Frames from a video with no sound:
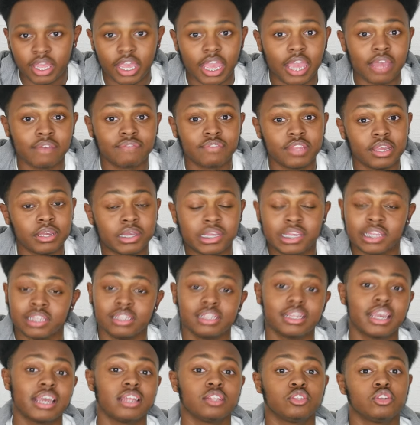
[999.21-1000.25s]
if they can
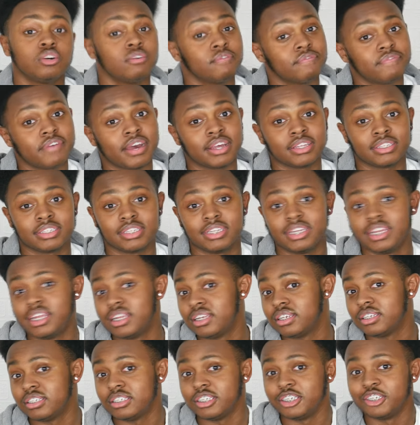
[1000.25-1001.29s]
get done faster, then
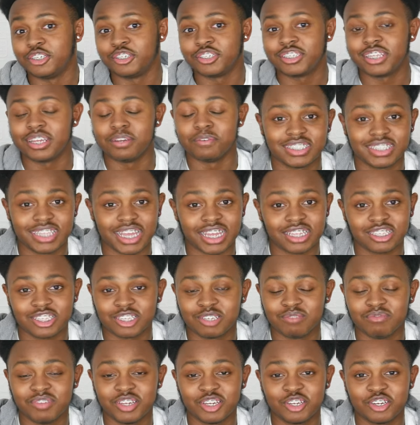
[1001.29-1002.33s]
you know what I'm saying, that's
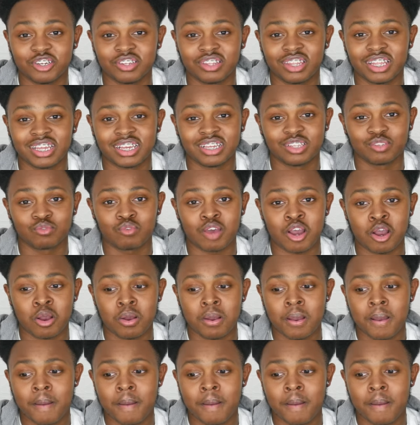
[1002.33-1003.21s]
gonna be a good thing as well.